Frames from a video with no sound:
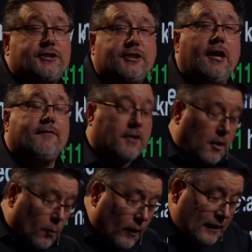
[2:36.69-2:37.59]
shoved.
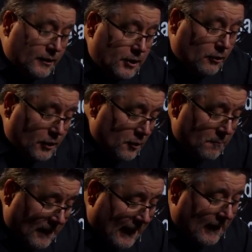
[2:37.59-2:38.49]
What do
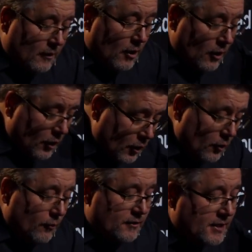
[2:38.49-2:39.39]
you mean,
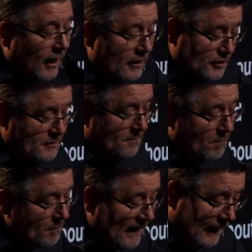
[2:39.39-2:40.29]
who touched
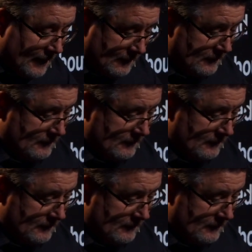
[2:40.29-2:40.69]
me?